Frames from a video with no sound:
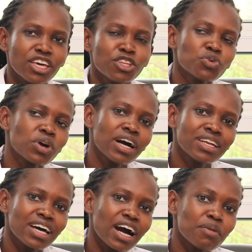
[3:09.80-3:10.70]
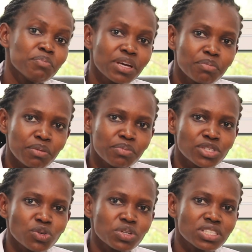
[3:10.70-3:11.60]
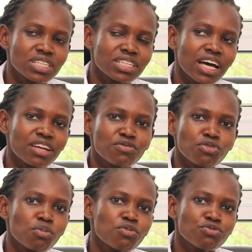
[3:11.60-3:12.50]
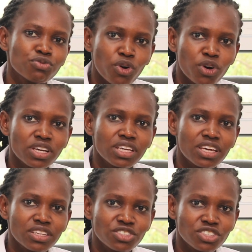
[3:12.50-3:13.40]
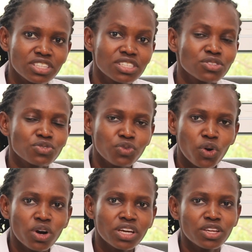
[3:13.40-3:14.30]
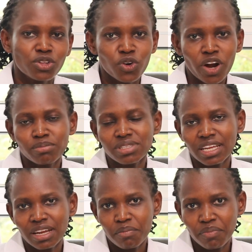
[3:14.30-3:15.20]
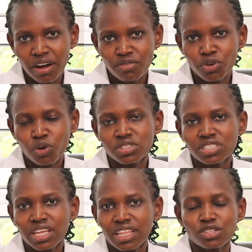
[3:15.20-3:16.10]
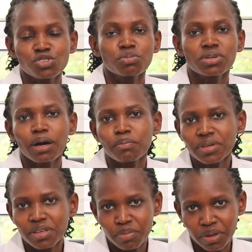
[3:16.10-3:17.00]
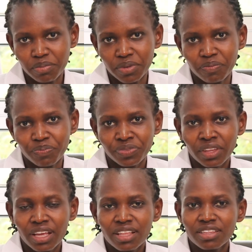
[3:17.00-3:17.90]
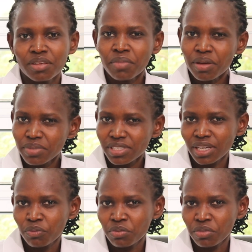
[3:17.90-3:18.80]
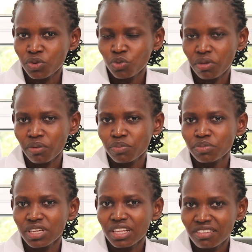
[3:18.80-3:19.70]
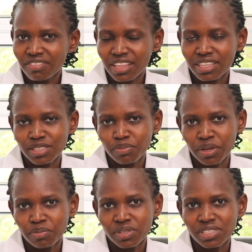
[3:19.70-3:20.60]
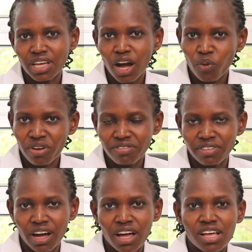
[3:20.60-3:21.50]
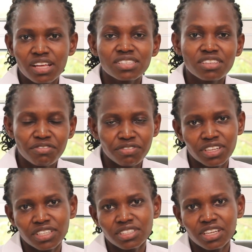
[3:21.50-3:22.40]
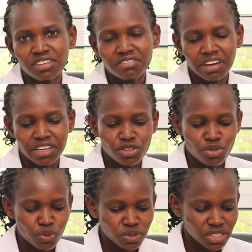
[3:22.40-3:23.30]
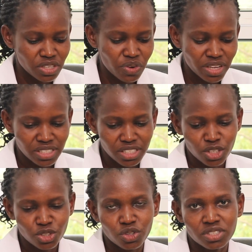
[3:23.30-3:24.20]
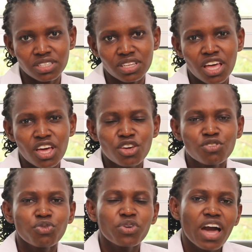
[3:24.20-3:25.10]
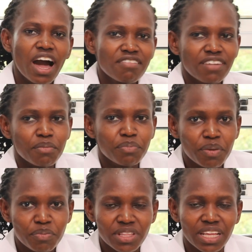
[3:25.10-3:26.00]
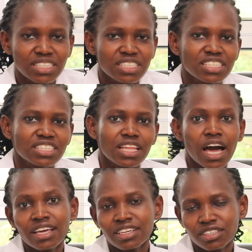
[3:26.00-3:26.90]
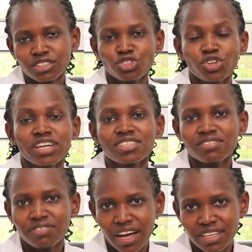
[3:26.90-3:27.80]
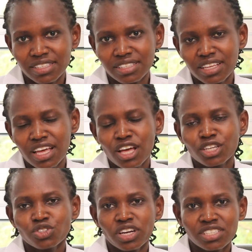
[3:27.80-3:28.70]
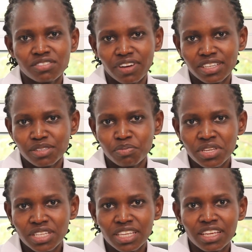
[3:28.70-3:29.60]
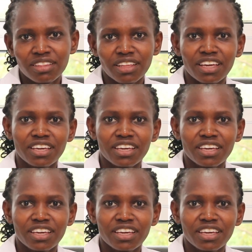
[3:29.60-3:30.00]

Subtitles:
in Uganda, a big baby is considered from 4 kgs, 4 kilograms and above. We consider that to be a big baby. There may be some women who may deliver these babies, however, safely delivered through cesarean sections. If we have a baby that is lying transverse meaning the